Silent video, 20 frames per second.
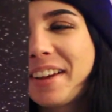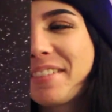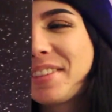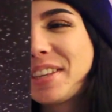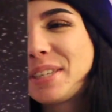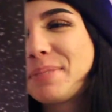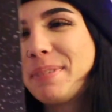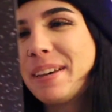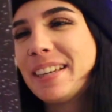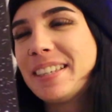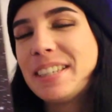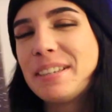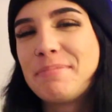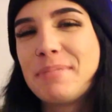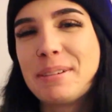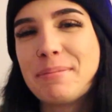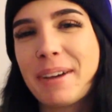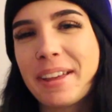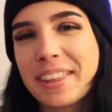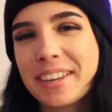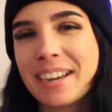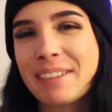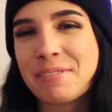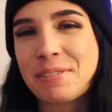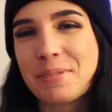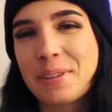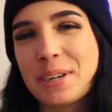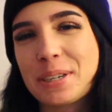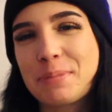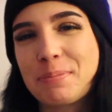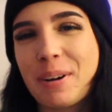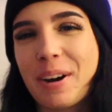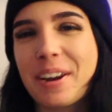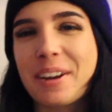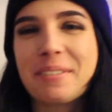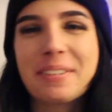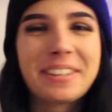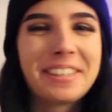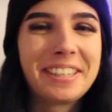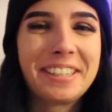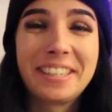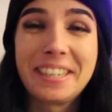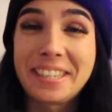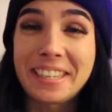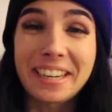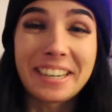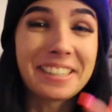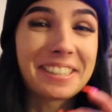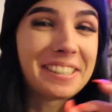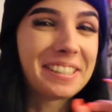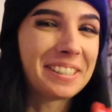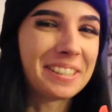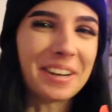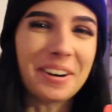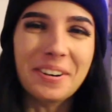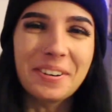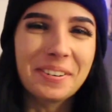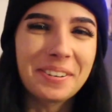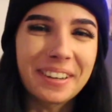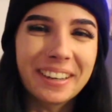I have the Space EP by The Devil Wears Prada, which is just like so